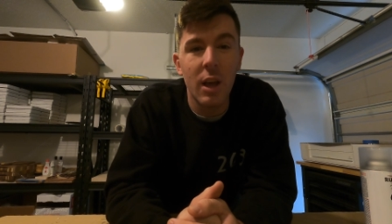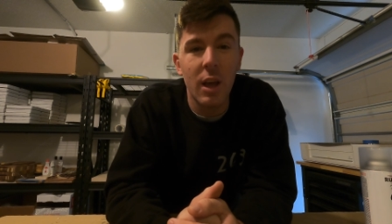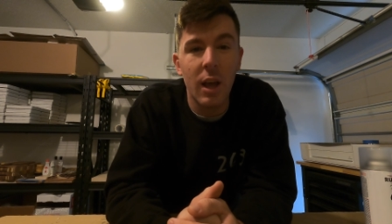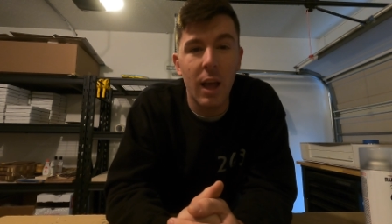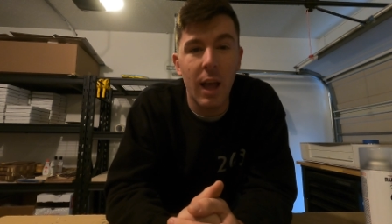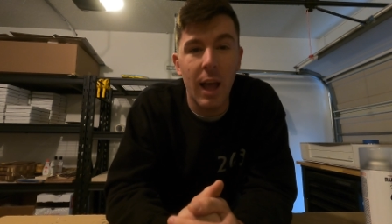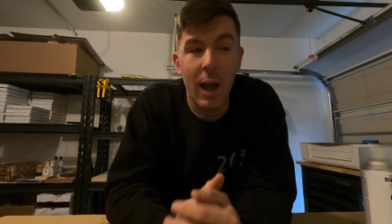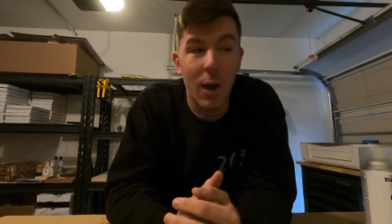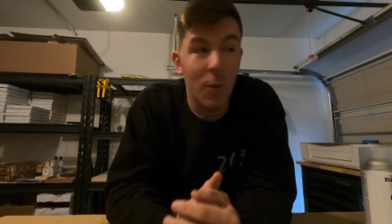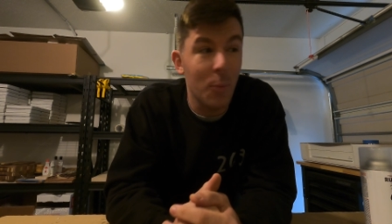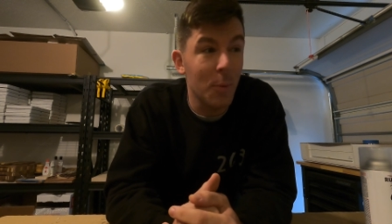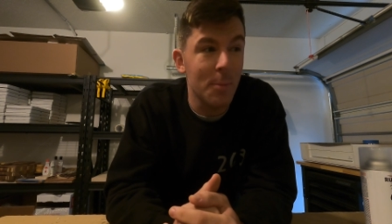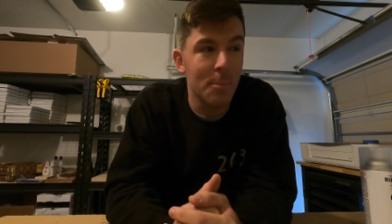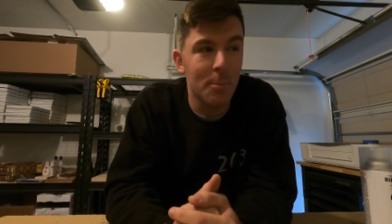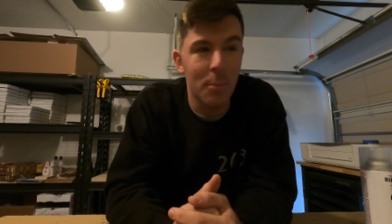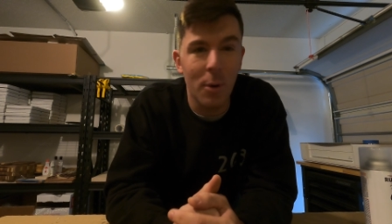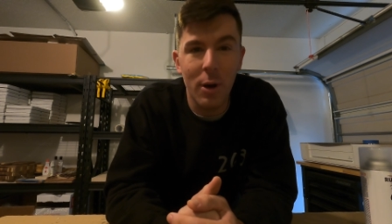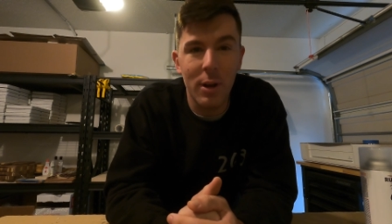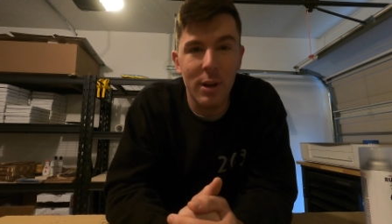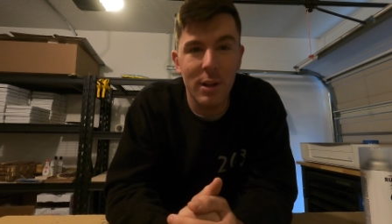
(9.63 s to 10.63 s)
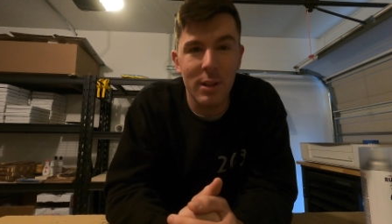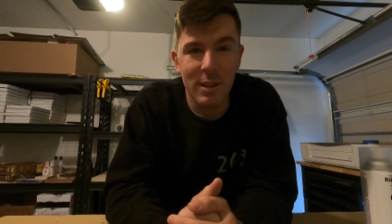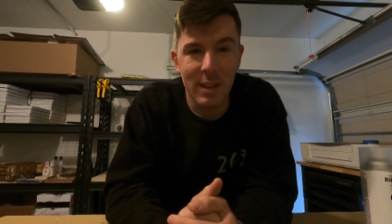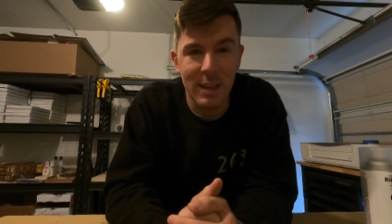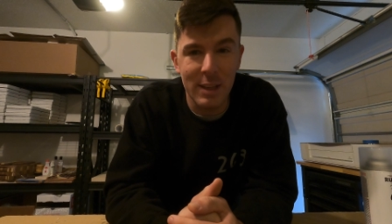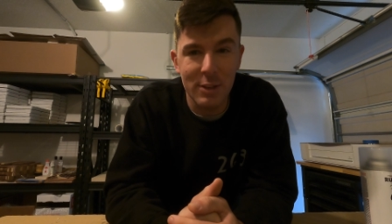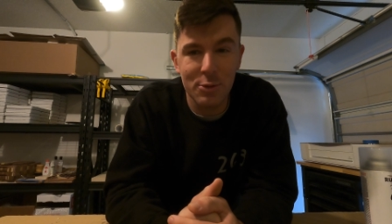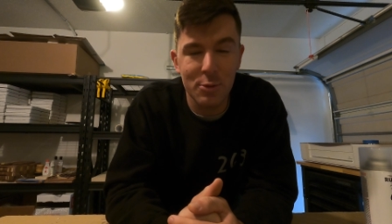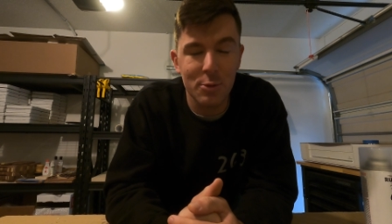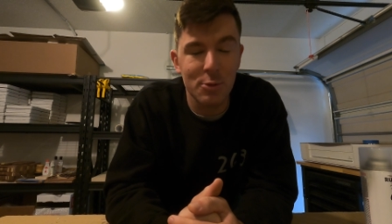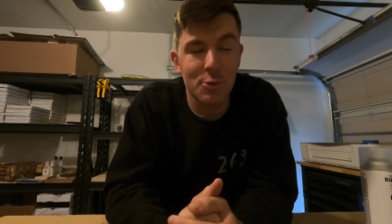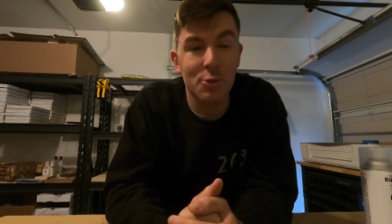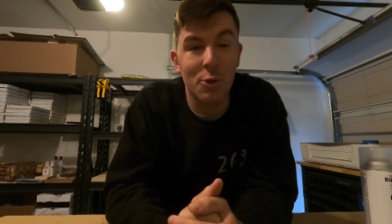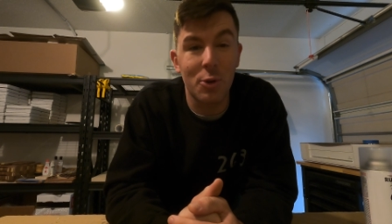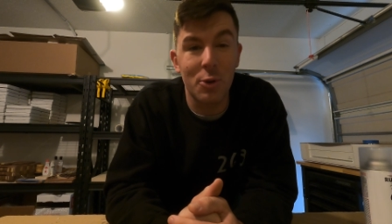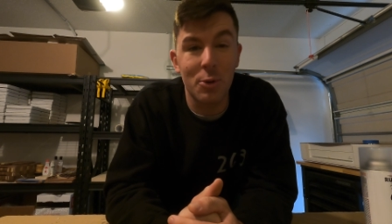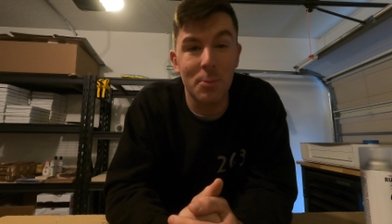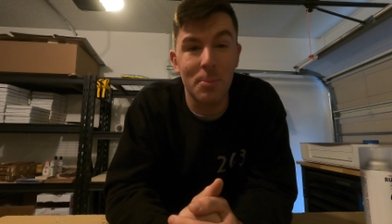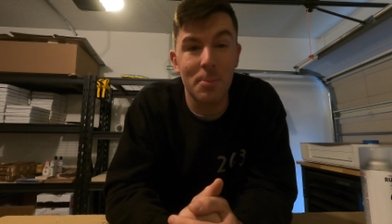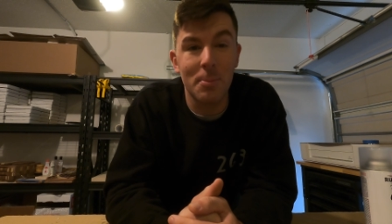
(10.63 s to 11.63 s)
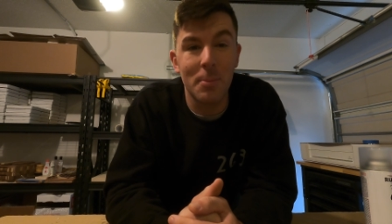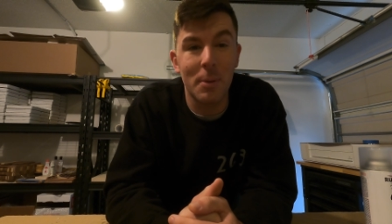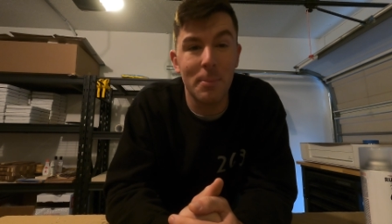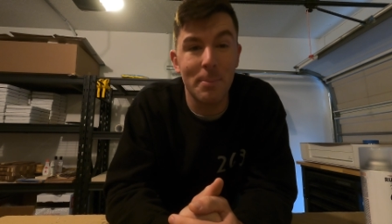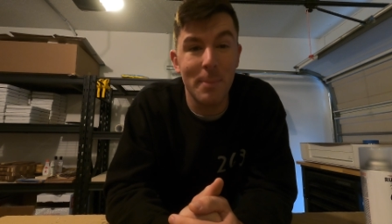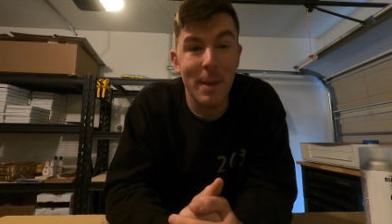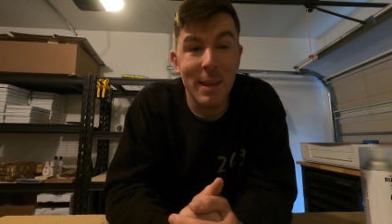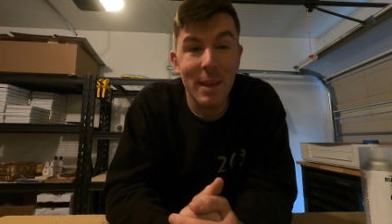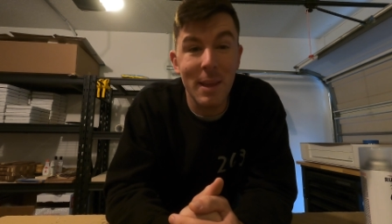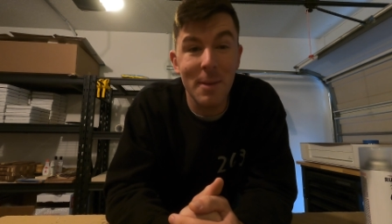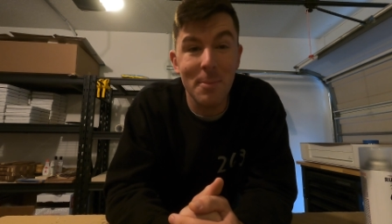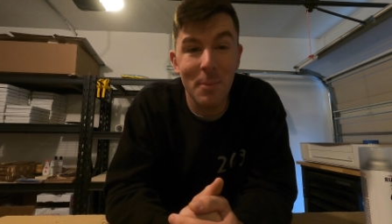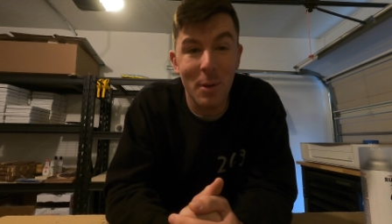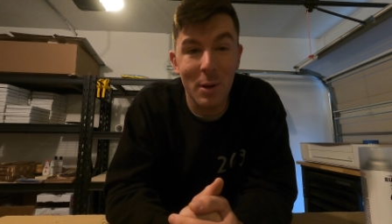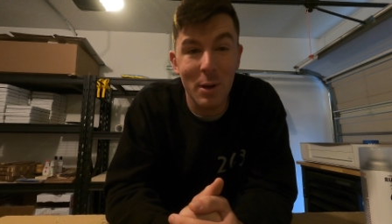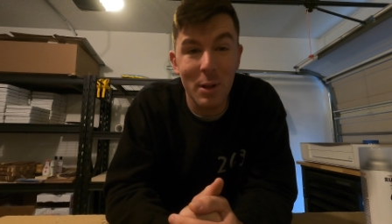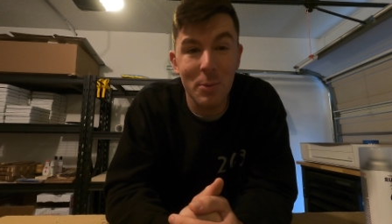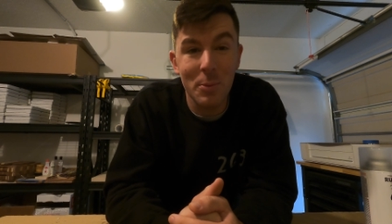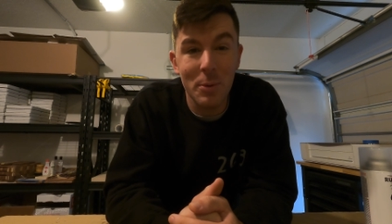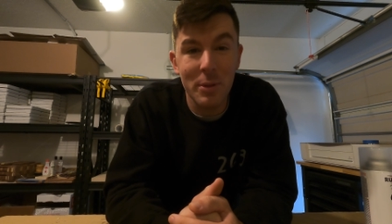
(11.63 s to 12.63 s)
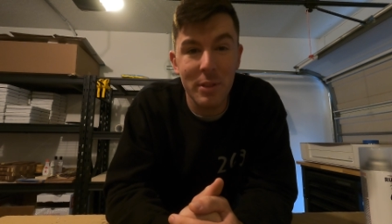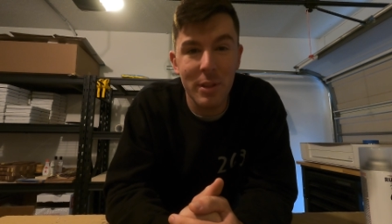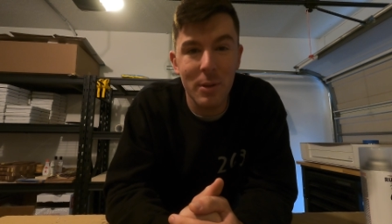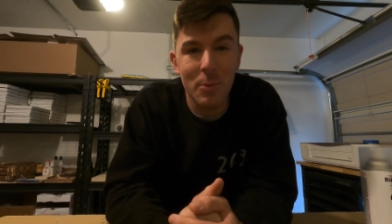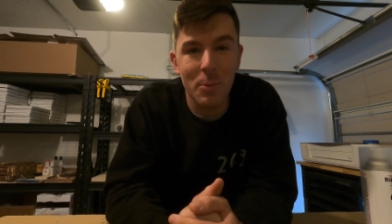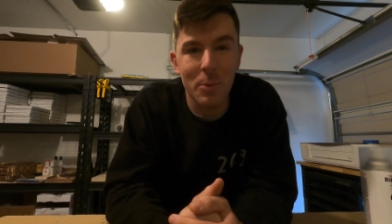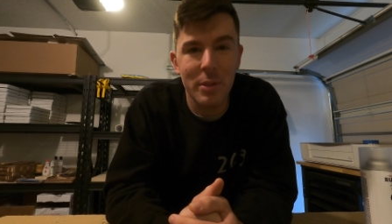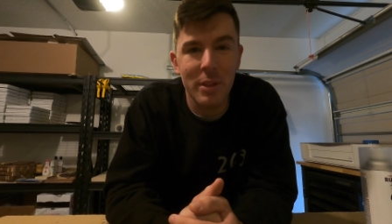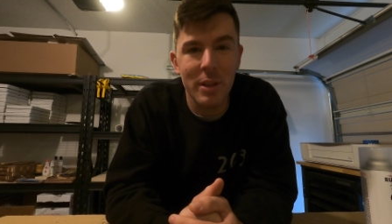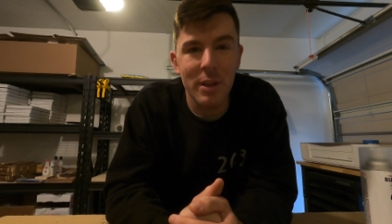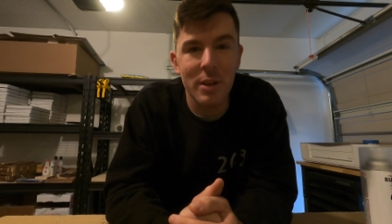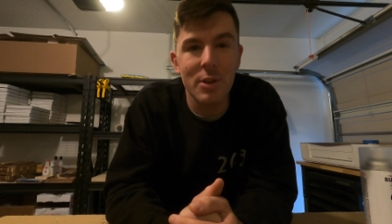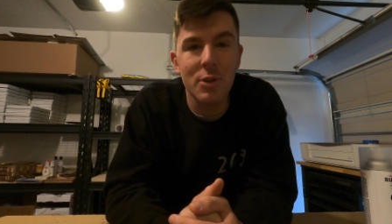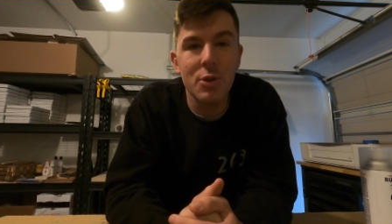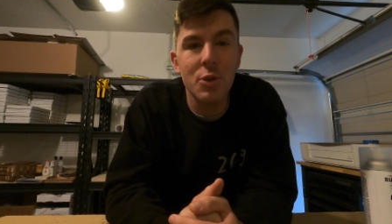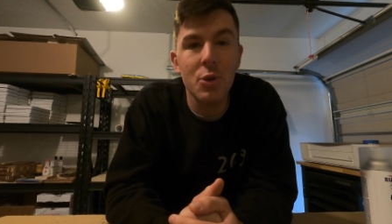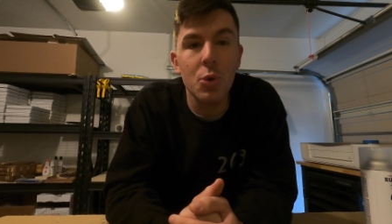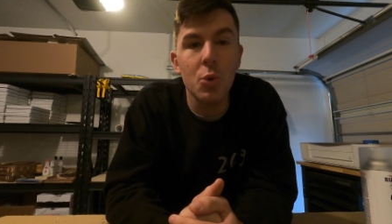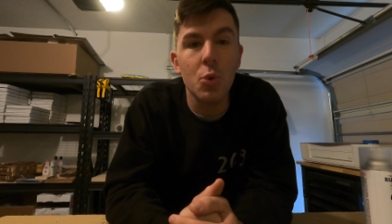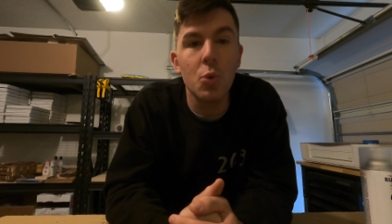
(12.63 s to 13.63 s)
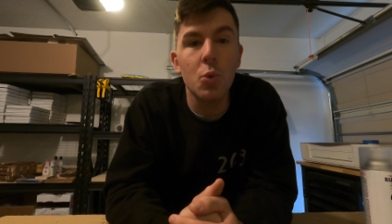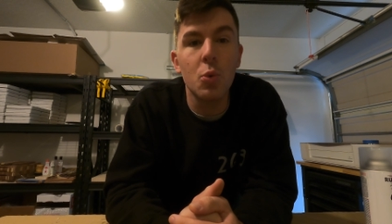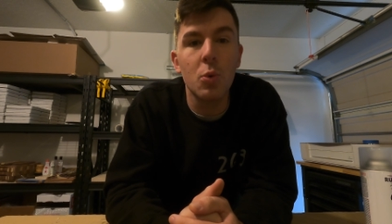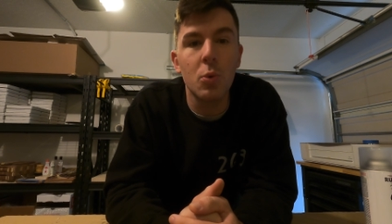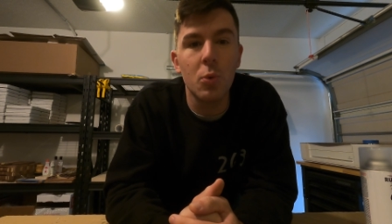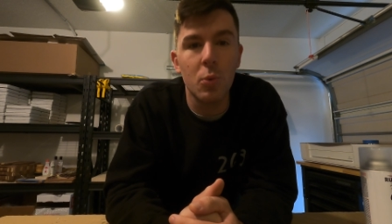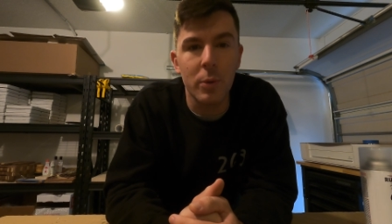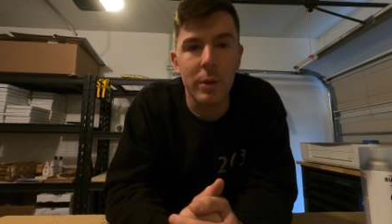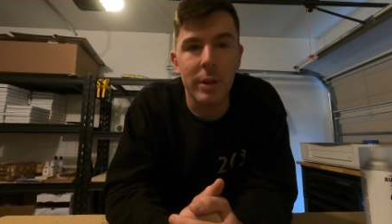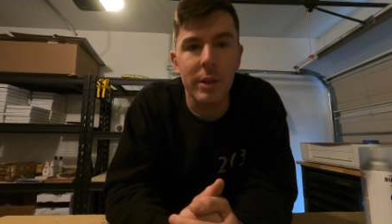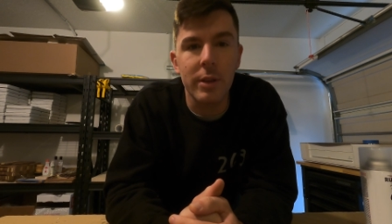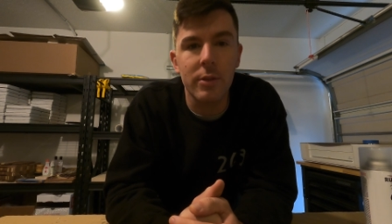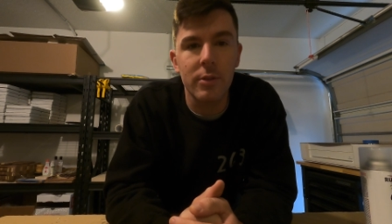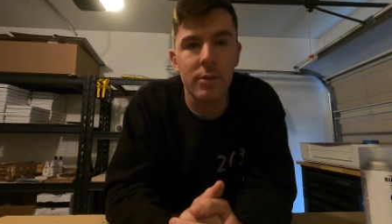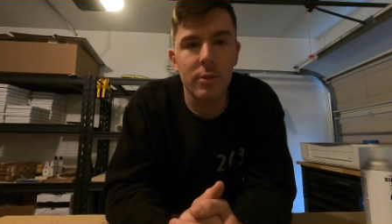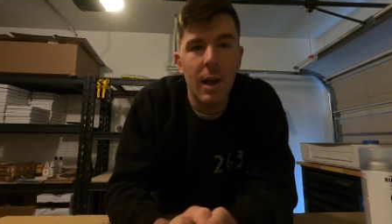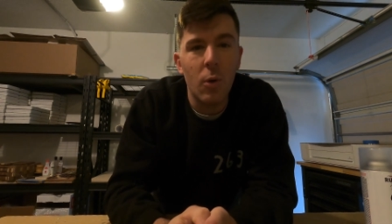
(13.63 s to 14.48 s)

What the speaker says: how we bought a laser and started making money with it within 2 weeks.